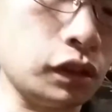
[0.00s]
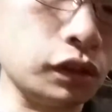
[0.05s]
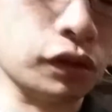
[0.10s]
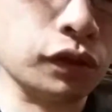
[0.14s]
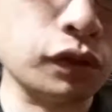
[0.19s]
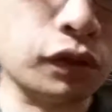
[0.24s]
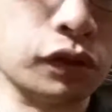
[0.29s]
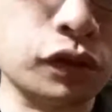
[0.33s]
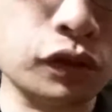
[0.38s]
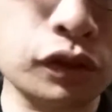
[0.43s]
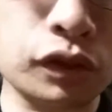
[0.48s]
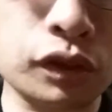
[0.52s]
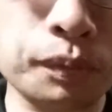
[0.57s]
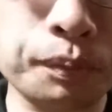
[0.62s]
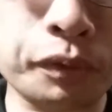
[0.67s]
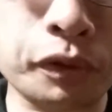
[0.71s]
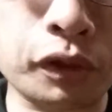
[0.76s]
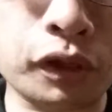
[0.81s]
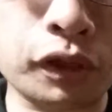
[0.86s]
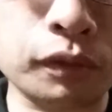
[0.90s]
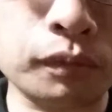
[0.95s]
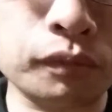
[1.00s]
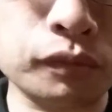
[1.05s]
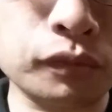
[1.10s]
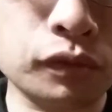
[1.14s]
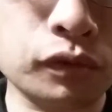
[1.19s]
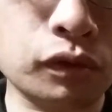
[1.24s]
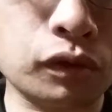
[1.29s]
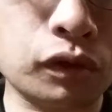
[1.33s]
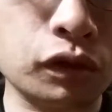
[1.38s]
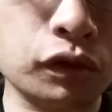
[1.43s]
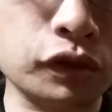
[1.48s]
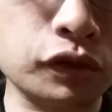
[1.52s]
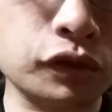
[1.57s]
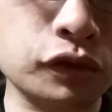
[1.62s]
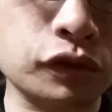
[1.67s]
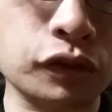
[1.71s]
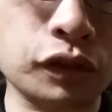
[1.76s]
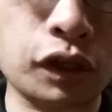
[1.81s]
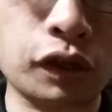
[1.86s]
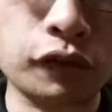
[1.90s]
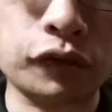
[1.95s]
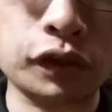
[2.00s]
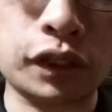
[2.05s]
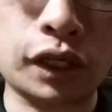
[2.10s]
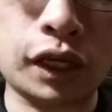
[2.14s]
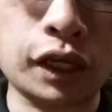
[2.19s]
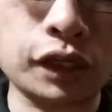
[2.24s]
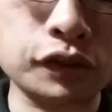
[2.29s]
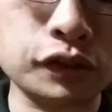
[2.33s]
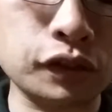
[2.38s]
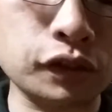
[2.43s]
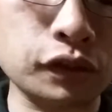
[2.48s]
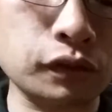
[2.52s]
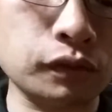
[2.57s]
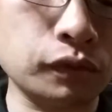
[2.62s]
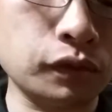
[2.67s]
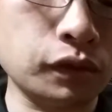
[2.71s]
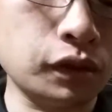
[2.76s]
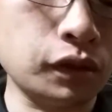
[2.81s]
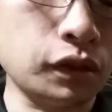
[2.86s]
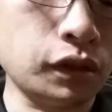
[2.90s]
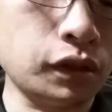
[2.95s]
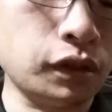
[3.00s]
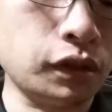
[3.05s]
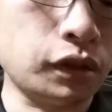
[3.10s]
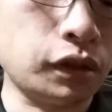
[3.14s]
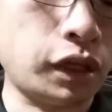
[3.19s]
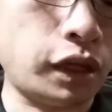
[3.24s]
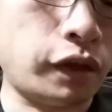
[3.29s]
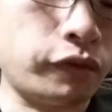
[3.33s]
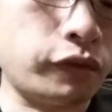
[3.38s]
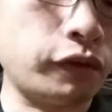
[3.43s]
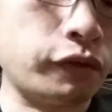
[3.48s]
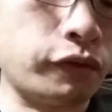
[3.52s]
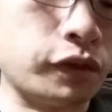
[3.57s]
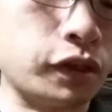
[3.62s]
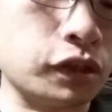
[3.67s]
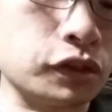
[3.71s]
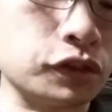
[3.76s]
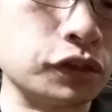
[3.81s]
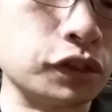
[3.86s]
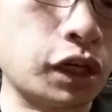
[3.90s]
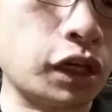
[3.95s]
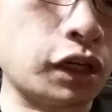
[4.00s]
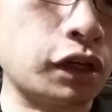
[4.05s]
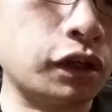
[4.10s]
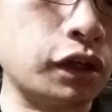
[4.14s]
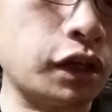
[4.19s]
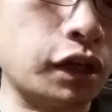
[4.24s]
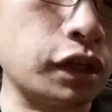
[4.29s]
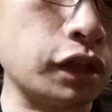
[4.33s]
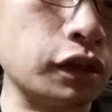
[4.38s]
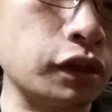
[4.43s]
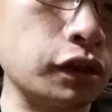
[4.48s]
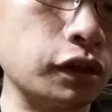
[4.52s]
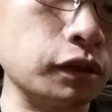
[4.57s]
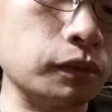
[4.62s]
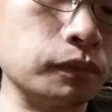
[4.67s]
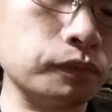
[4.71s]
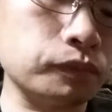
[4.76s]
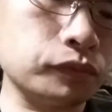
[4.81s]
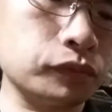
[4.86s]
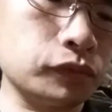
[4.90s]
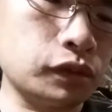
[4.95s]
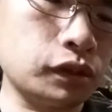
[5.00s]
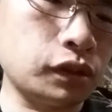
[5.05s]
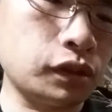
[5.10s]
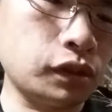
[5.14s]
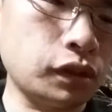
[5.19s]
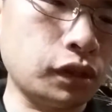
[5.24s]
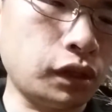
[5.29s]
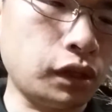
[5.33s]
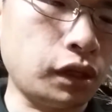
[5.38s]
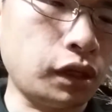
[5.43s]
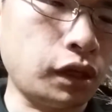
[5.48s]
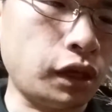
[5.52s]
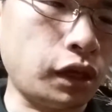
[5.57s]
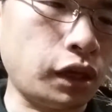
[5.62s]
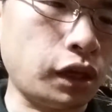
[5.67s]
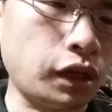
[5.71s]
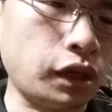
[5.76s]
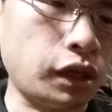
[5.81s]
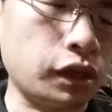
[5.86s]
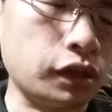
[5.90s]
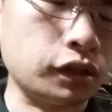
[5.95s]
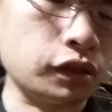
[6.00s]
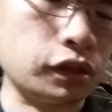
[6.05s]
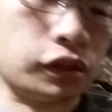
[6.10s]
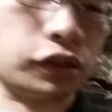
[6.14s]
so I took it apart, or at least took off the casing. I haven't even unsoldered anything, and